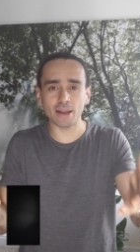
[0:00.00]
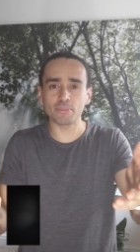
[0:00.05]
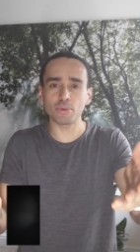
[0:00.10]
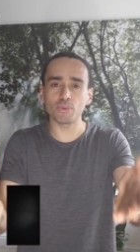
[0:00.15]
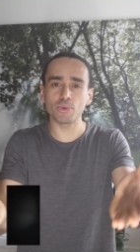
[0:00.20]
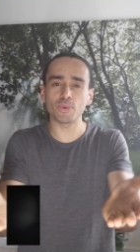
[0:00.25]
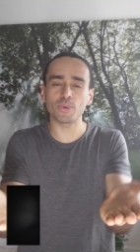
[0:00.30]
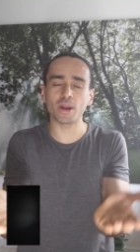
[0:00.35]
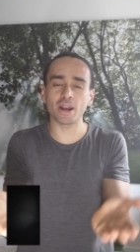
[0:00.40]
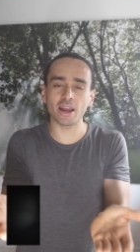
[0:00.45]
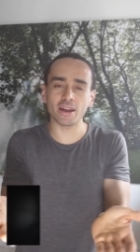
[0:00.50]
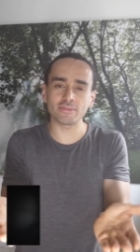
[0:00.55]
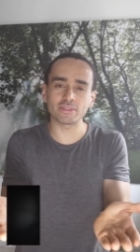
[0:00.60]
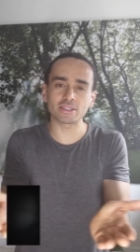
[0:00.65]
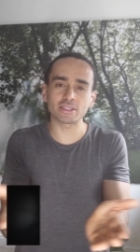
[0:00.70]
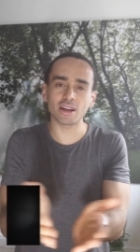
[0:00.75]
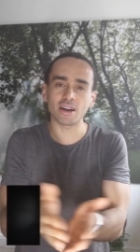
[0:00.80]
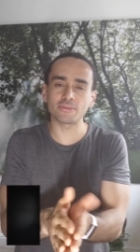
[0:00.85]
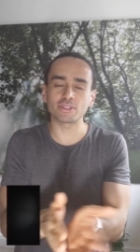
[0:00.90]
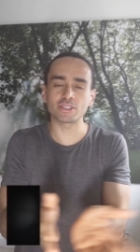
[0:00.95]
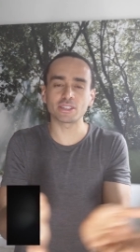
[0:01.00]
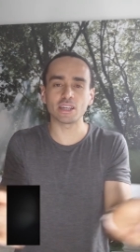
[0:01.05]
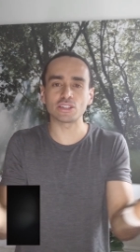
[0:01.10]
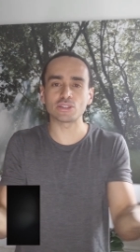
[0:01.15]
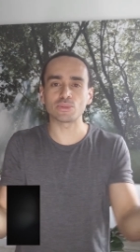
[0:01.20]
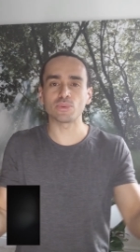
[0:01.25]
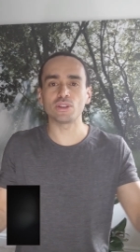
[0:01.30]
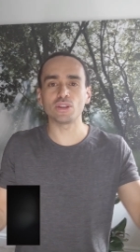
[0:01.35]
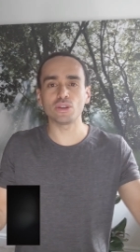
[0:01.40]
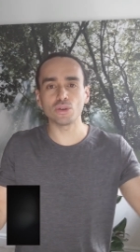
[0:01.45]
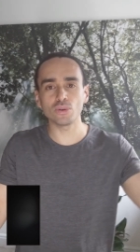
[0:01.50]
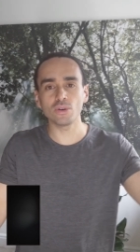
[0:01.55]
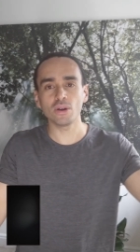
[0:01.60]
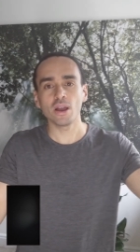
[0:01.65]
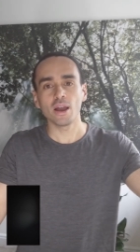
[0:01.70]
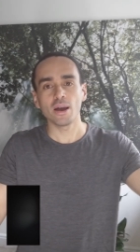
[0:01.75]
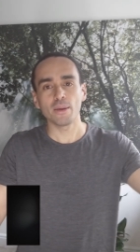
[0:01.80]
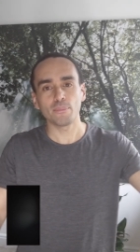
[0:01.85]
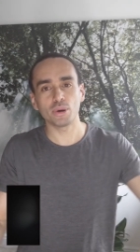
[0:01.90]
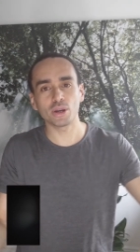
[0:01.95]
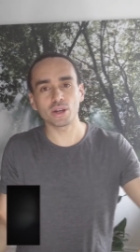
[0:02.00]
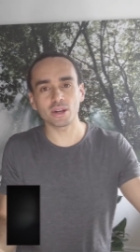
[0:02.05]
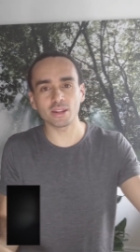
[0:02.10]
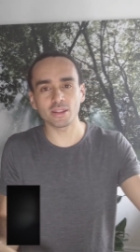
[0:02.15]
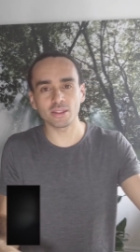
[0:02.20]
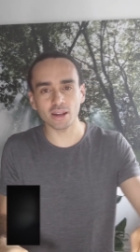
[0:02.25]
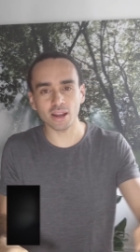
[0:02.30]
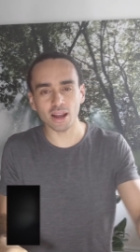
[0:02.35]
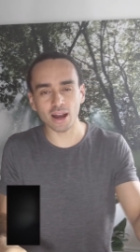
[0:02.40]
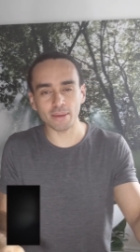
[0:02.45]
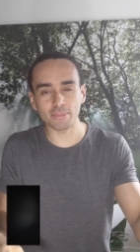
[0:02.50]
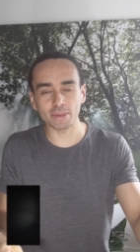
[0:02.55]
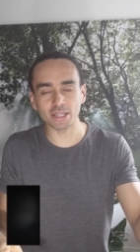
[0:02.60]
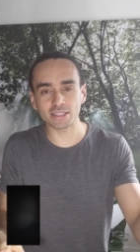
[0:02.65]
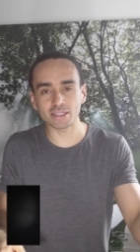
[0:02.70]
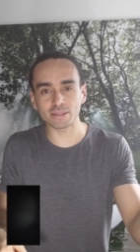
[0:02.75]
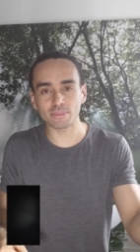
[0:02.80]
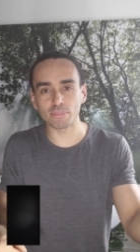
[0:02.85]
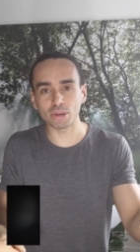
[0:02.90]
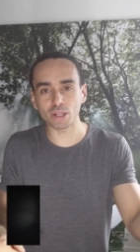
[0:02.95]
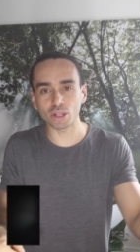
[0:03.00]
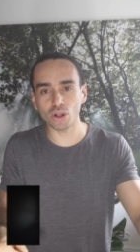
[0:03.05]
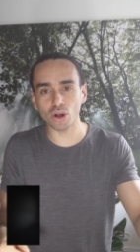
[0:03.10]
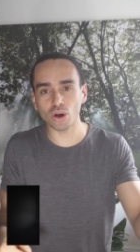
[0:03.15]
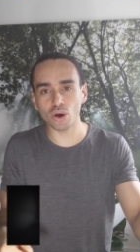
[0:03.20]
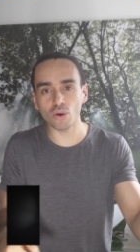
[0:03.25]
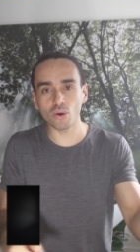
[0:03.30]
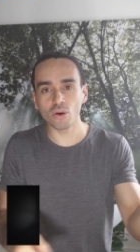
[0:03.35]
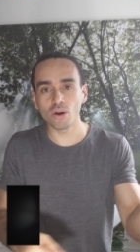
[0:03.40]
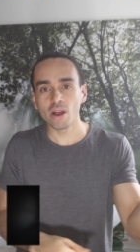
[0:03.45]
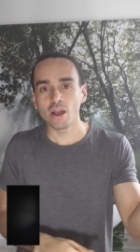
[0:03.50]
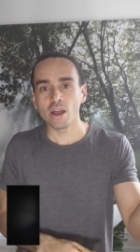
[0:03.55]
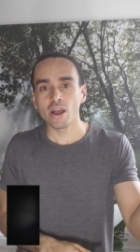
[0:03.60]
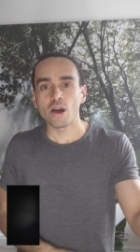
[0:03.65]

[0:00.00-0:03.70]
but we want to have this conversation with you. Put it in the comments below.